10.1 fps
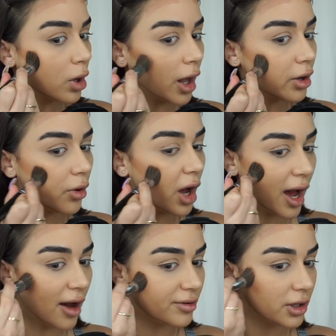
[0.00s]
I don't
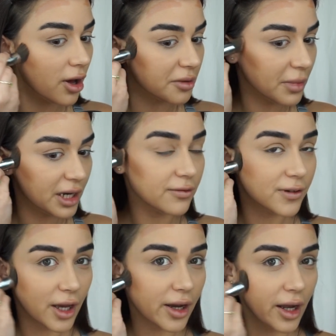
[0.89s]
have a lot of money
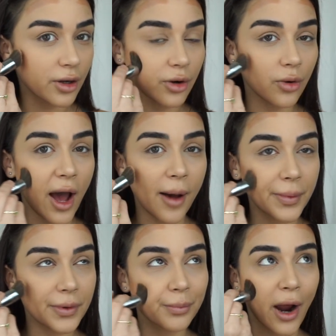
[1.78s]
for that kind of crap?